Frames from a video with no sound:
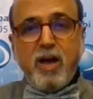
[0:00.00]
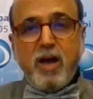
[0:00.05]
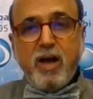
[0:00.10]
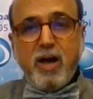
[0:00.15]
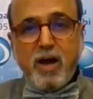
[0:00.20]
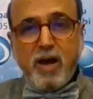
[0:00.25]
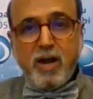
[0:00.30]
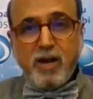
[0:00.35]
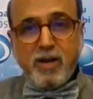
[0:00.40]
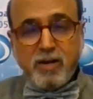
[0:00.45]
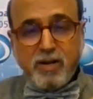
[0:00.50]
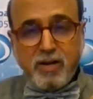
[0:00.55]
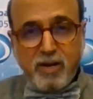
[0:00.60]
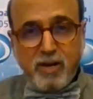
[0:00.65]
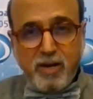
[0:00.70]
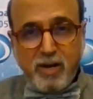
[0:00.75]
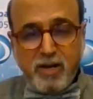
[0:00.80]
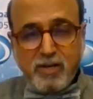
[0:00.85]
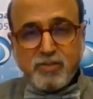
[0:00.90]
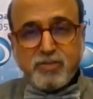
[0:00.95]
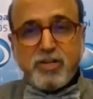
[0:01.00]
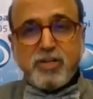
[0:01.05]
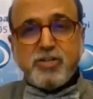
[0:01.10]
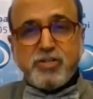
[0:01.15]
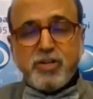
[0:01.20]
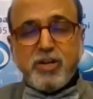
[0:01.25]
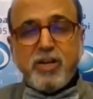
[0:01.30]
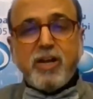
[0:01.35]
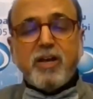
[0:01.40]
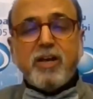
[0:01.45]
And
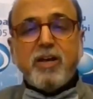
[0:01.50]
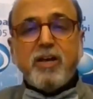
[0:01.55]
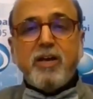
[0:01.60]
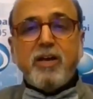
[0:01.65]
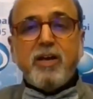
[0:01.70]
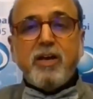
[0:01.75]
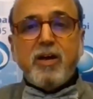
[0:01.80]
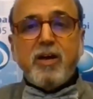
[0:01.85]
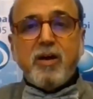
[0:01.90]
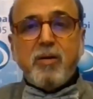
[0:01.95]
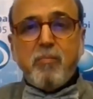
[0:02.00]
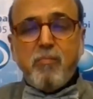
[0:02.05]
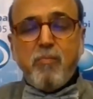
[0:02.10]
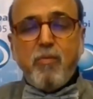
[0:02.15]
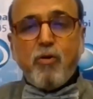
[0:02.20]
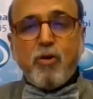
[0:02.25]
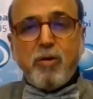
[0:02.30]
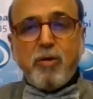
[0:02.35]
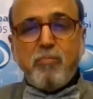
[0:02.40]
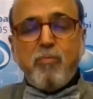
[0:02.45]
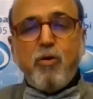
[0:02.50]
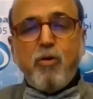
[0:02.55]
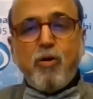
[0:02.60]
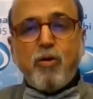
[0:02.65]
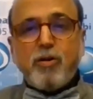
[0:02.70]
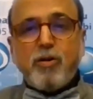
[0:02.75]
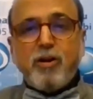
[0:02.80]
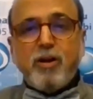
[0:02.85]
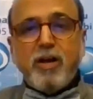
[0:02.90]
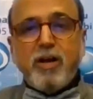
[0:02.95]
essentially, more and
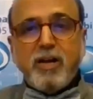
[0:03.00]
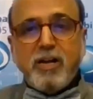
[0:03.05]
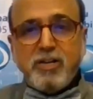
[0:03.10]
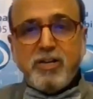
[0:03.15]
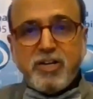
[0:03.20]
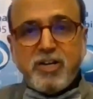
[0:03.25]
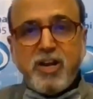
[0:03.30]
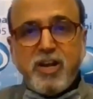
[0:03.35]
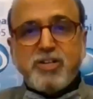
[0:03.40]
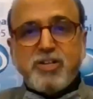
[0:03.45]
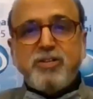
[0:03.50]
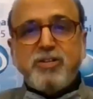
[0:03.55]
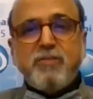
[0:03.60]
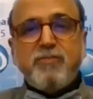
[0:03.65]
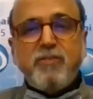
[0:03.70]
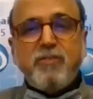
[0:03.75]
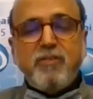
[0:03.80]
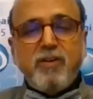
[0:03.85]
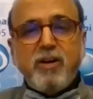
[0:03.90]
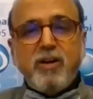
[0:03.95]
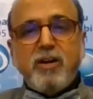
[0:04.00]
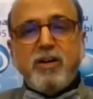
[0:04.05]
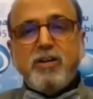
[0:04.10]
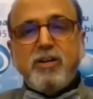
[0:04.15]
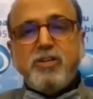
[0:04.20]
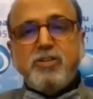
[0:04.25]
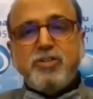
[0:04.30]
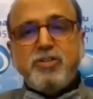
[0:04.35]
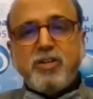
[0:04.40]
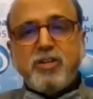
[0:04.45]
more integration of
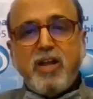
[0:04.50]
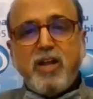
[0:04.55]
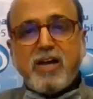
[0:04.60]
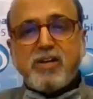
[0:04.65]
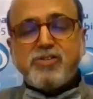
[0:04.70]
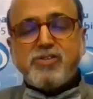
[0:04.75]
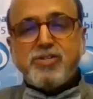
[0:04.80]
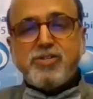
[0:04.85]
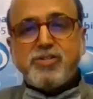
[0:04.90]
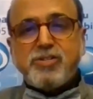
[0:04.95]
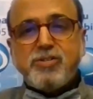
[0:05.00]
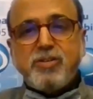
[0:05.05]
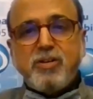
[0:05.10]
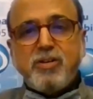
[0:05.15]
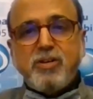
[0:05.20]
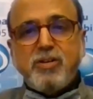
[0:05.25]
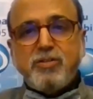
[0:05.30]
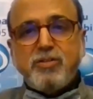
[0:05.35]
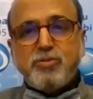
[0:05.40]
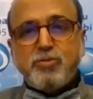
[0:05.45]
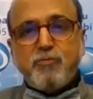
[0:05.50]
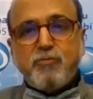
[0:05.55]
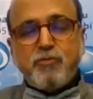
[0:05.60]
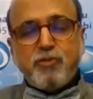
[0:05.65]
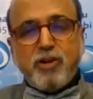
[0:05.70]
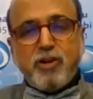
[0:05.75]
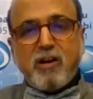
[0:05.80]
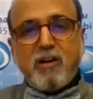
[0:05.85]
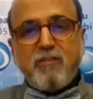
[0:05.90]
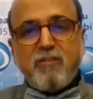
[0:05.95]
digital access through
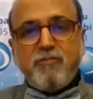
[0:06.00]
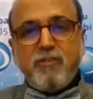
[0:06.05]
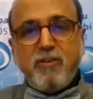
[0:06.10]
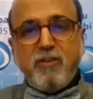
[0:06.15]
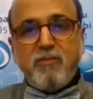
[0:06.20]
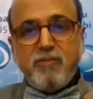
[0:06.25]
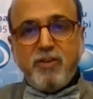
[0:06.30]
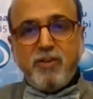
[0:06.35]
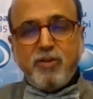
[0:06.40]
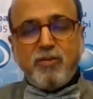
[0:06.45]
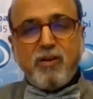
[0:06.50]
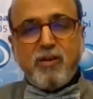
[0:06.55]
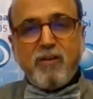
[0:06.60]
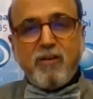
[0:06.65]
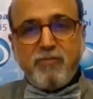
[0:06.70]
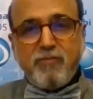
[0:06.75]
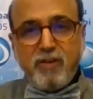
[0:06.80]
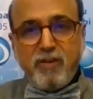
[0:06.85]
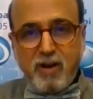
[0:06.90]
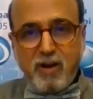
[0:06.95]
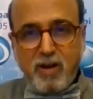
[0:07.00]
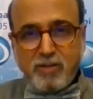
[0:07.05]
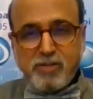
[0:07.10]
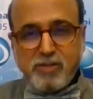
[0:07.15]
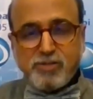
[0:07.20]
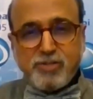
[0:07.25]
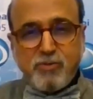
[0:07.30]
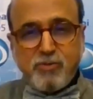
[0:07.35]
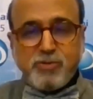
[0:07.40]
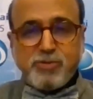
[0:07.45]
photography, videography, and other
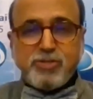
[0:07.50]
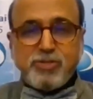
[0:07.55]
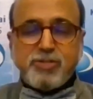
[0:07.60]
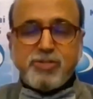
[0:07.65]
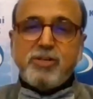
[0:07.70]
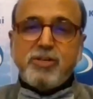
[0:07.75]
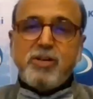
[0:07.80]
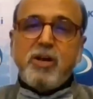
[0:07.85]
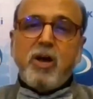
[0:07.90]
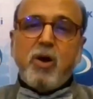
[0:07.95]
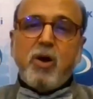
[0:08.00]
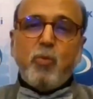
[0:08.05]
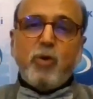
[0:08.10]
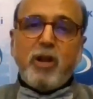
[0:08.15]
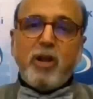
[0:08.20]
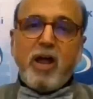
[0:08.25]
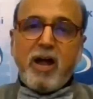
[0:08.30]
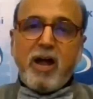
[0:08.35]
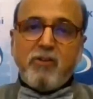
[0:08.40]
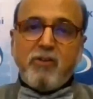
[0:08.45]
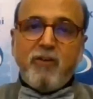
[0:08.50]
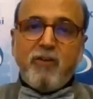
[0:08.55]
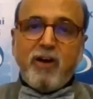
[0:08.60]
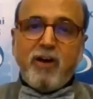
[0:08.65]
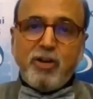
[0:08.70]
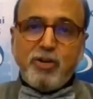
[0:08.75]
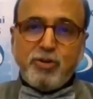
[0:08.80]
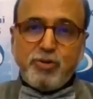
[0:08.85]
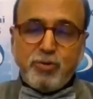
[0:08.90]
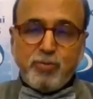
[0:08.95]
services will add
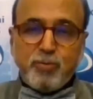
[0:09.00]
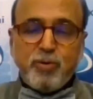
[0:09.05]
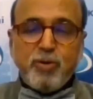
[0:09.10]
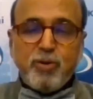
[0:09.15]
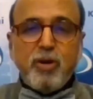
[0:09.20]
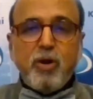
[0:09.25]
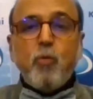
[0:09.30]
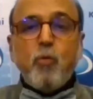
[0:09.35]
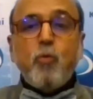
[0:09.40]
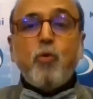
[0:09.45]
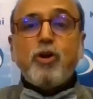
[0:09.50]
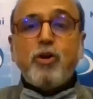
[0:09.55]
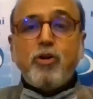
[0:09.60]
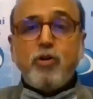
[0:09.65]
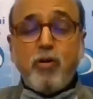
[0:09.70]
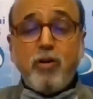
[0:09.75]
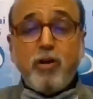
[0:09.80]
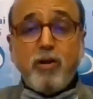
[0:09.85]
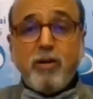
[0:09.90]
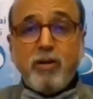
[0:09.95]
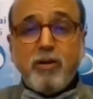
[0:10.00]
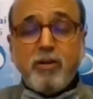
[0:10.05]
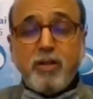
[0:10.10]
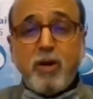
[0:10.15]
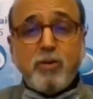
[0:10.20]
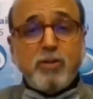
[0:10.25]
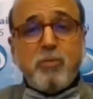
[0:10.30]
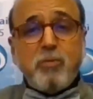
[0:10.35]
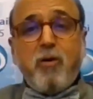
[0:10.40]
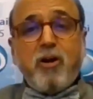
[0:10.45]
value to one and all.
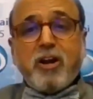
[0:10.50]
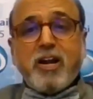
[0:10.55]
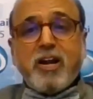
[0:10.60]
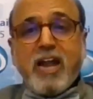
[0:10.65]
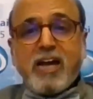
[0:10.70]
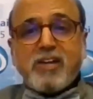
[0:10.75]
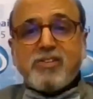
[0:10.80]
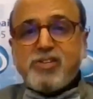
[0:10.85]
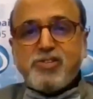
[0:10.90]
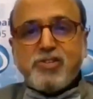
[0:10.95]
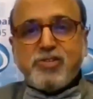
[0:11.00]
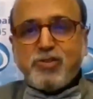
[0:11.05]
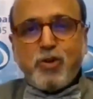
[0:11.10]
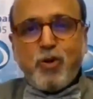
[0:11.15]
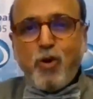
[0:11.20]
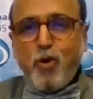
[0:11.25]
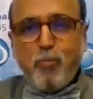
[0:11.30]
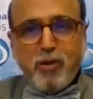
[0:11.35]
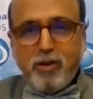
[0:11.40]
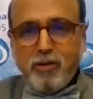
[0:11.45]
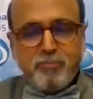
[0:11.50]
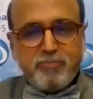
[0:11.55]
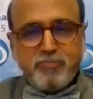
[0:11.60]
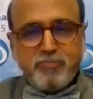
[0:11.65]
Now the market access is global,